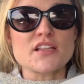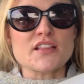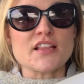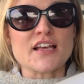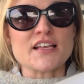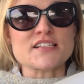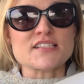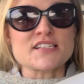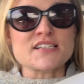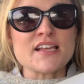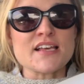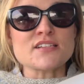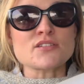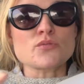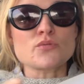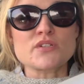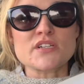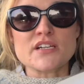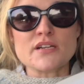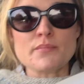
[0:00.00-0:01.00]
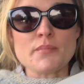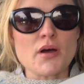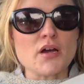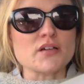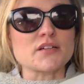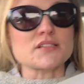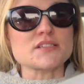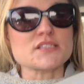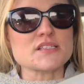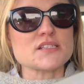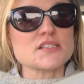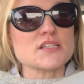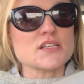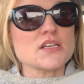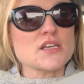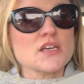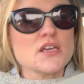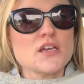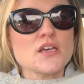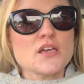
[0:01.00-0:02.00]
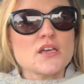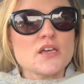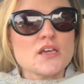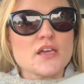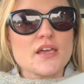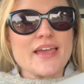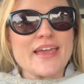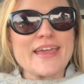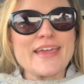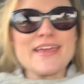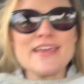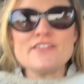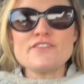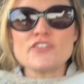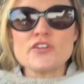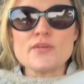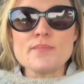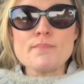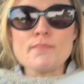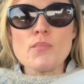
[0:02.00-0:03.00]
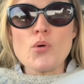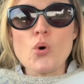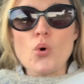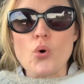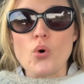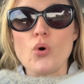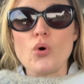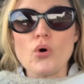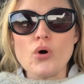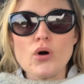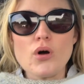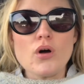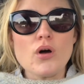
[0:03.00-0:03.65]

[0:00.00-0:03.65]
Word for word: that's nestled in amongst even more